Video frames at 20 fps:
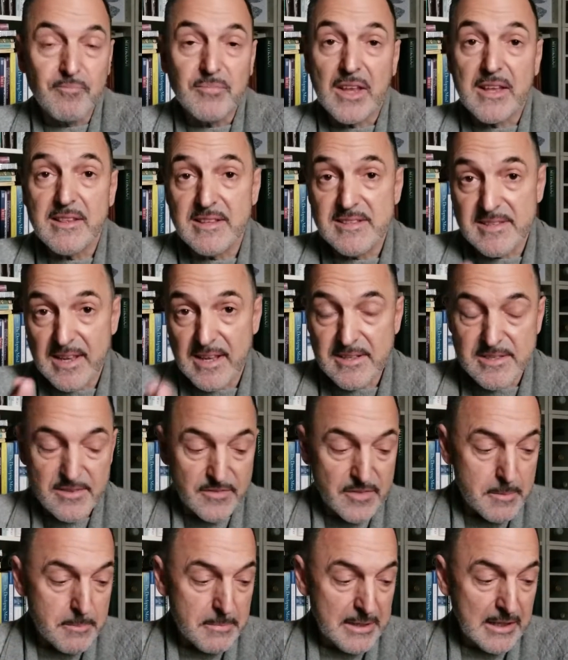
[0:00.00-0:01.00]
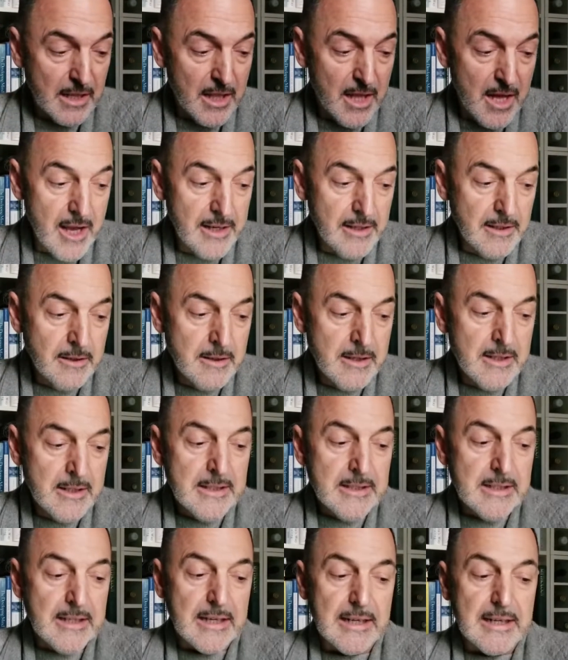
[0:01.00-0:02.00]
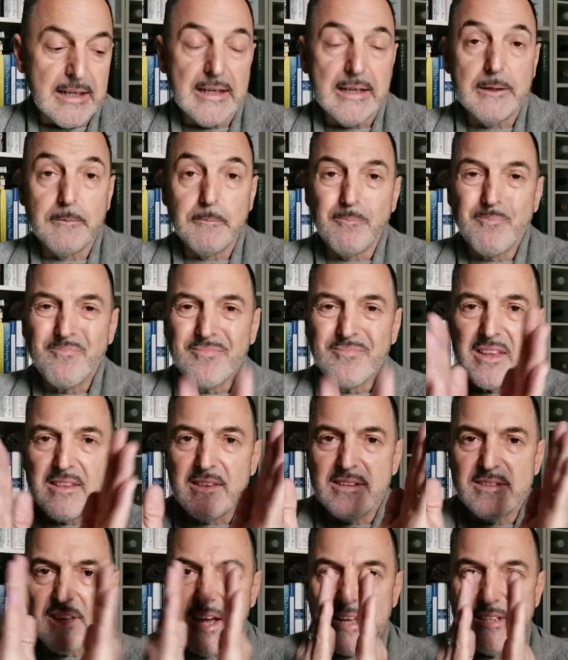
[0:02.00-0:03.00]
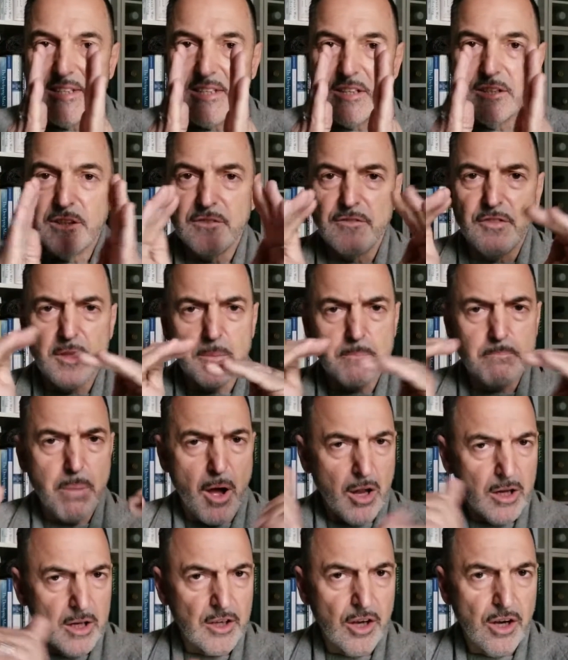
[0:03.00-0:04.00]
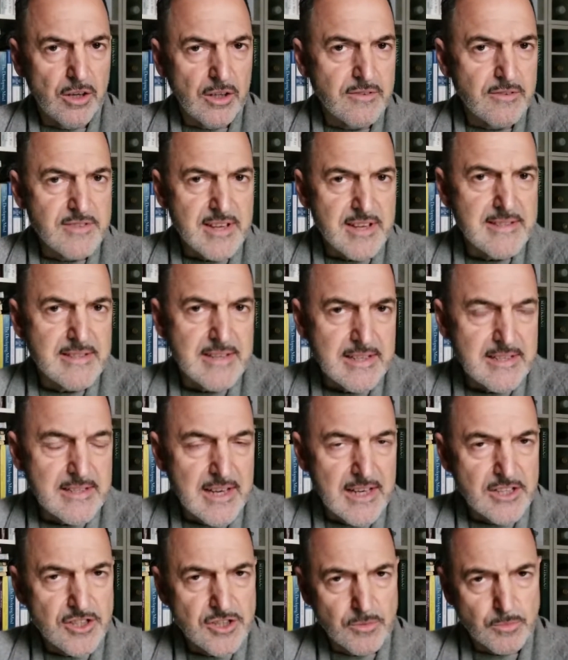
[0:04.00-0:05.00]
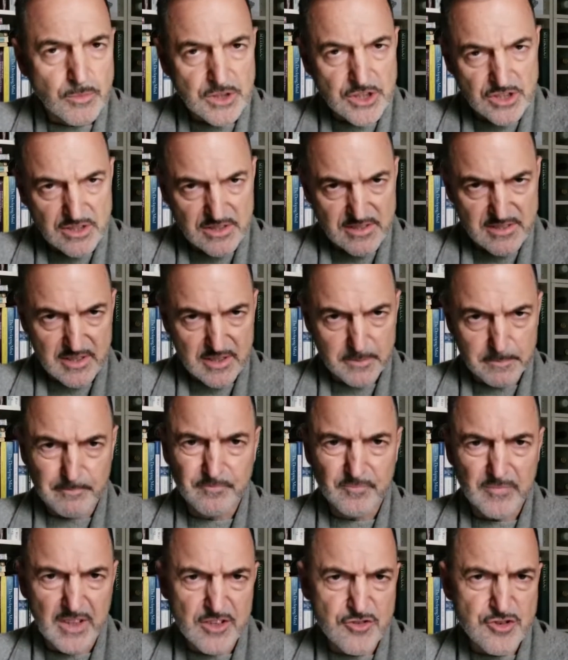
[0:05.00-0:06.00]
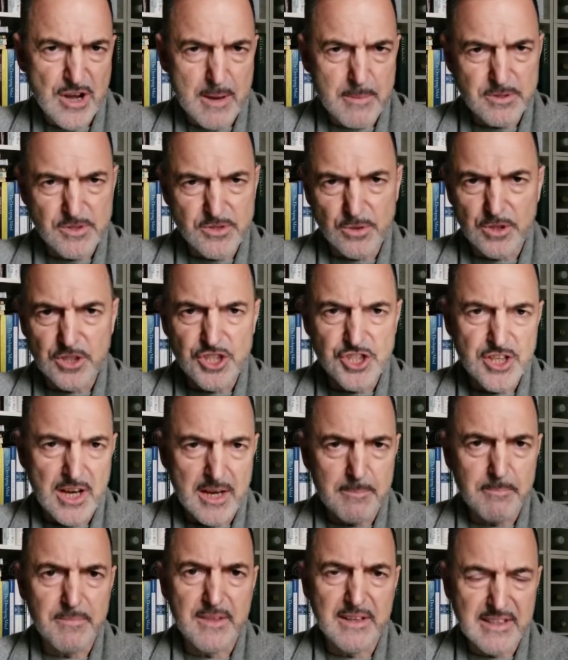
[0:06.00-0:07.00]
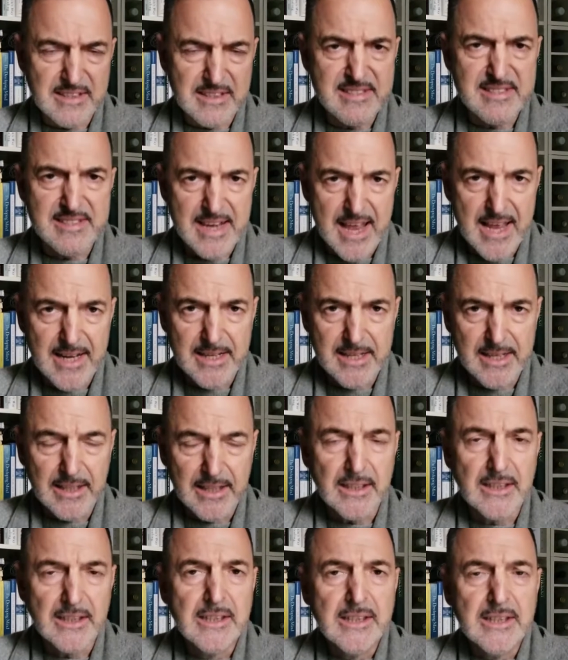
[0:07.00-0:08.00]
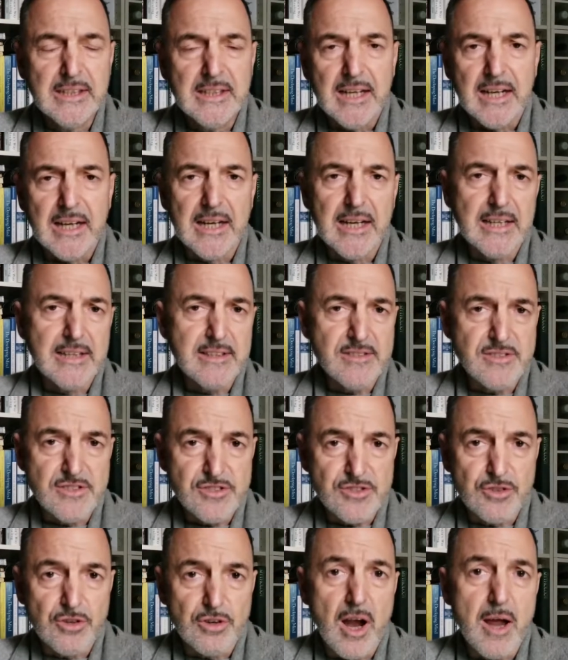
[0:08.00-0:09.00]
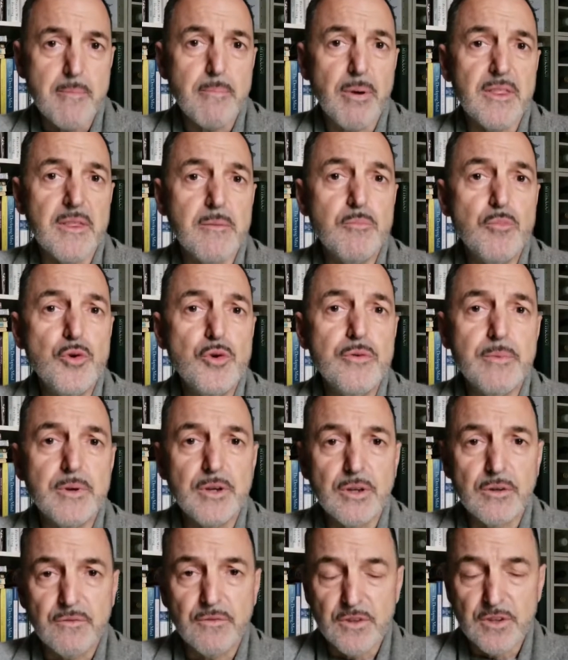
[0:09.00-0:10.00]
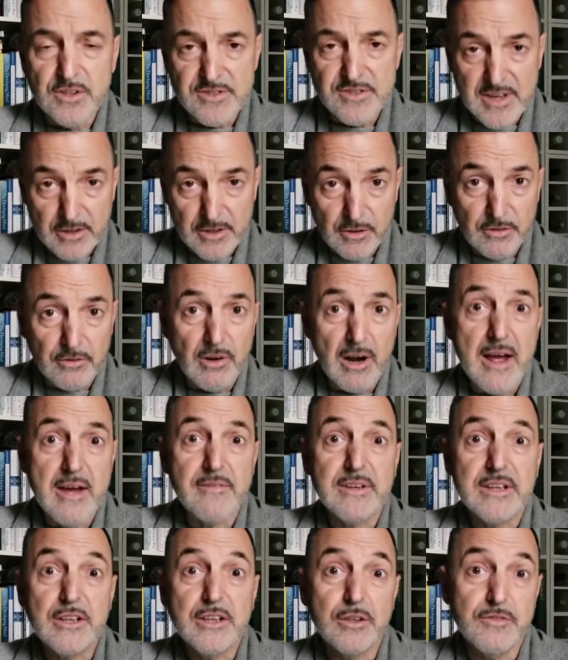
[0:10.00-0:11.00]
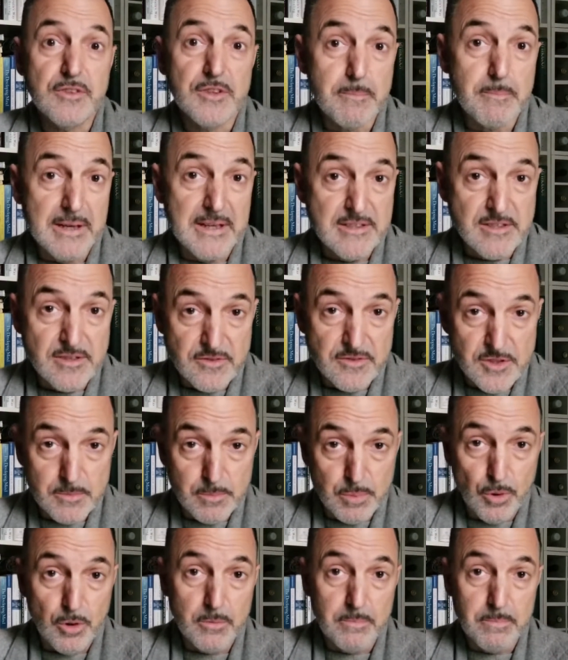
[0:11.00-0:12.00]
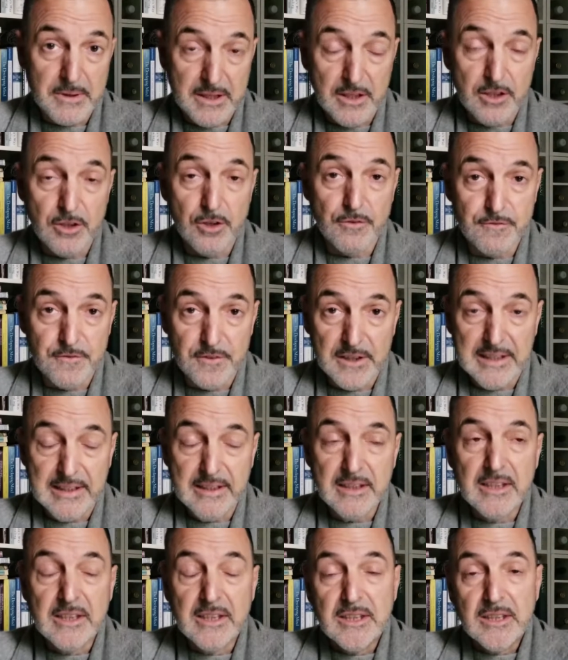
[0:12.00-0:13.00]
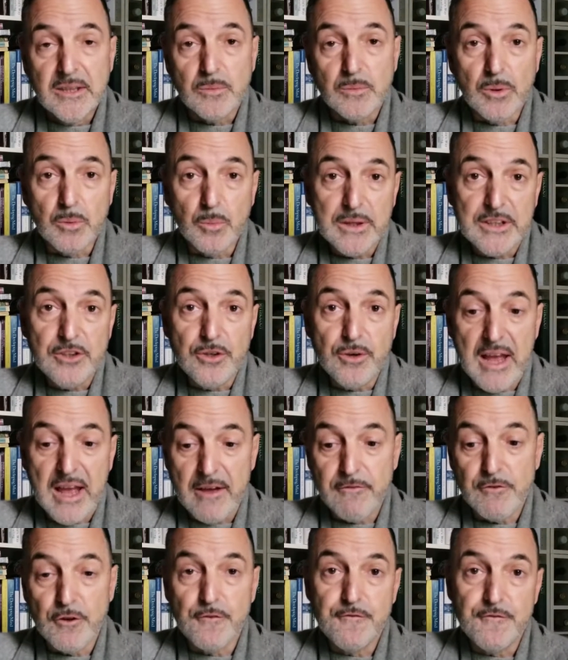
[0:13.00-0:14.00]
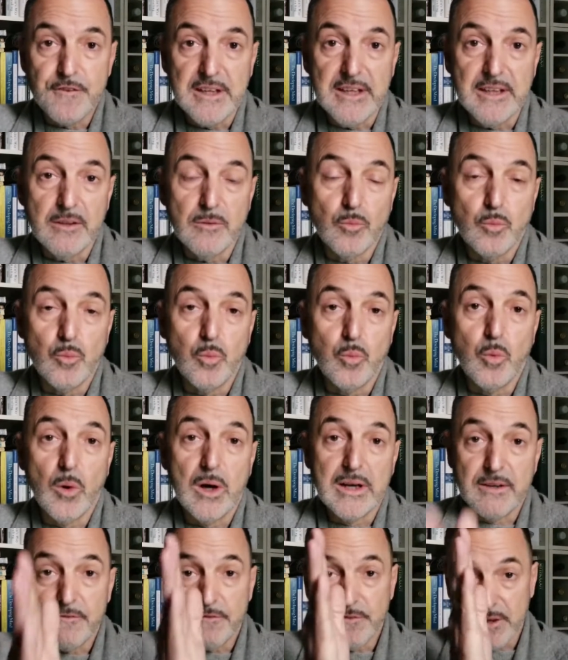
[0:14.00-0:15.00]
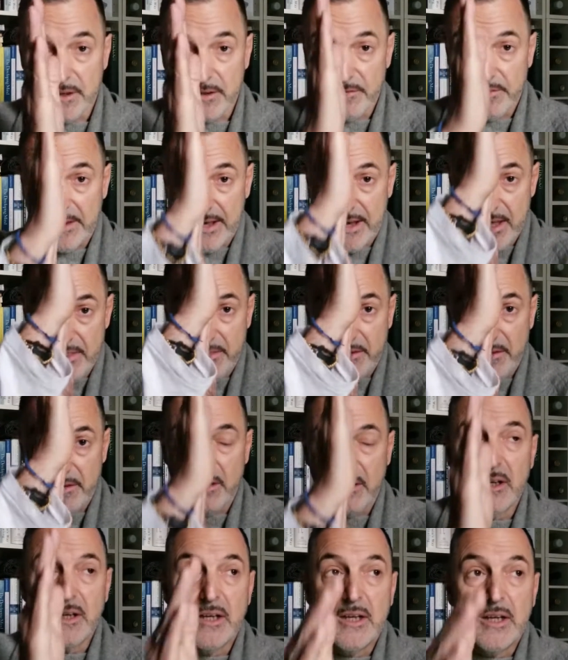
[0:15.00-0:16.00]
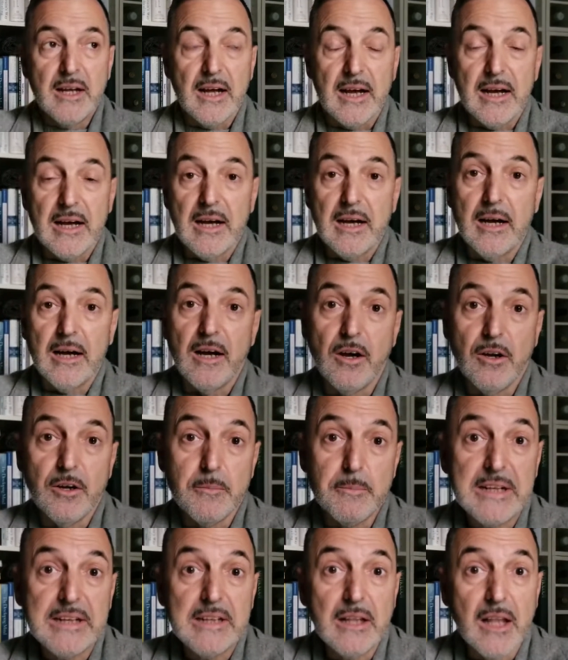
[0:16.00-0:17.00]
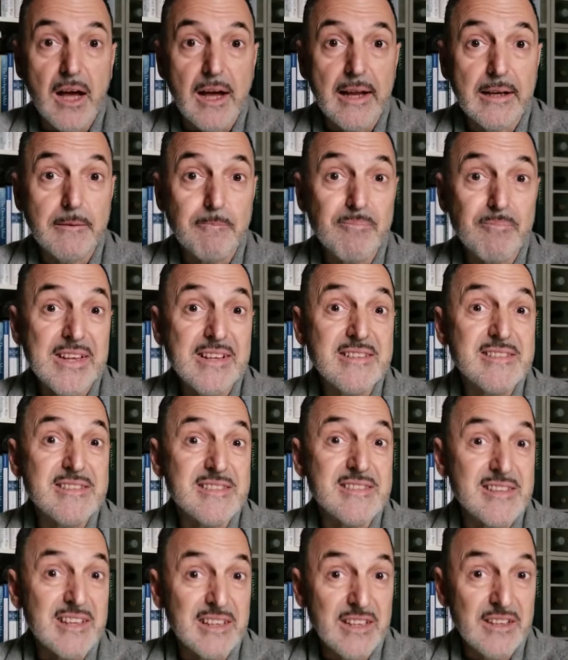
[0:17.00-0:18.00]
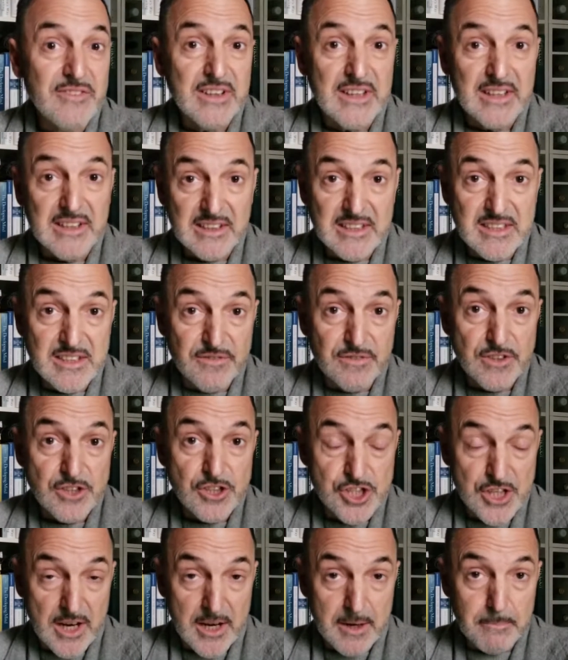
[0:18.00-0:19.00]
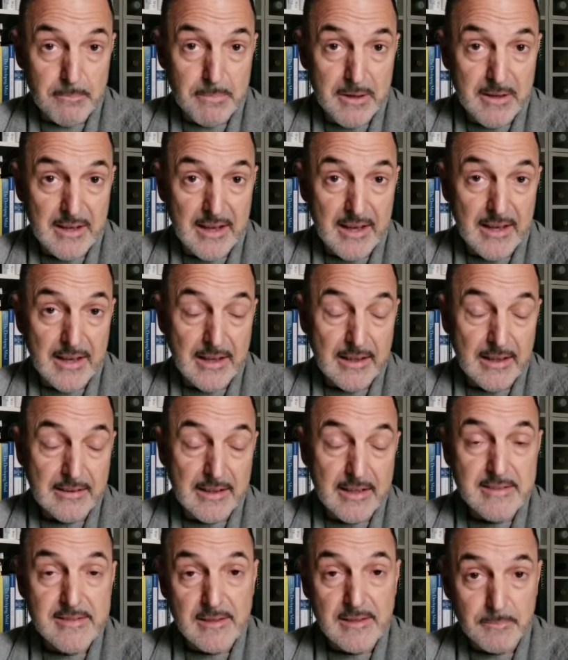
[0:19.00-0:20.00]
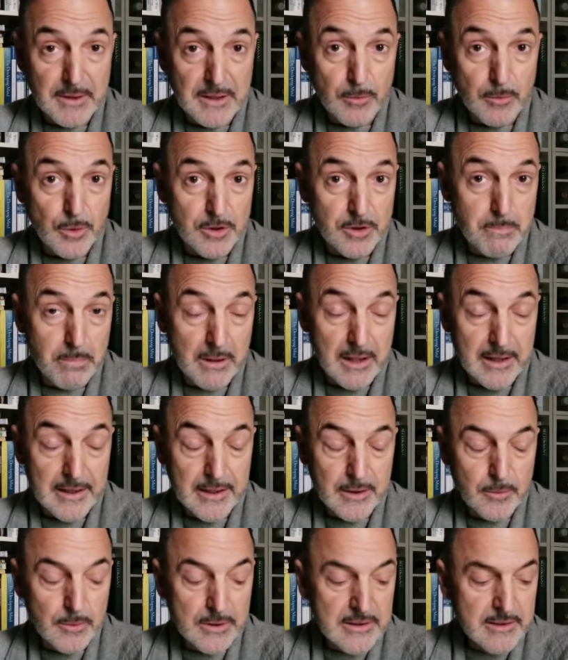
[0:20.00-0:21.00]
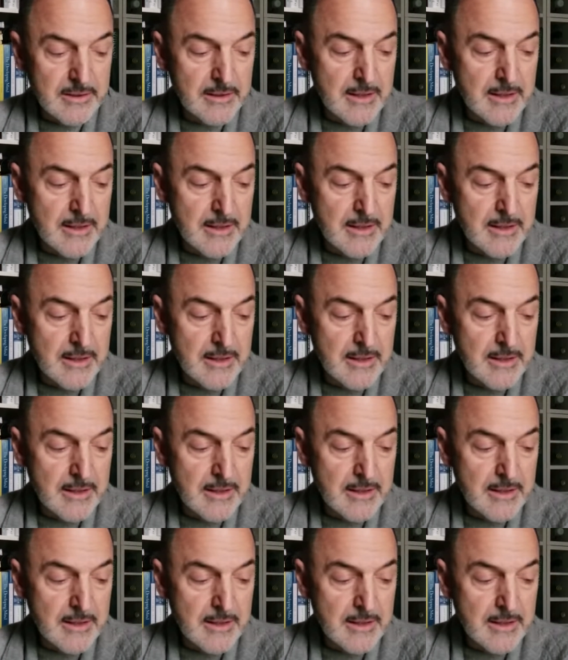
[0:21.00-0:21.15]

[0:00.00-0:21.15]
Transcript: the sense of the midline, this idea of the polygon of sustentation, which is a trapezoid shape that in standing is described by the movement of the center of gravity over the base of support being your feet. Well, when you have your feet one in front of the other on a midline, it's a significantly different shape, and that's something worth playing with.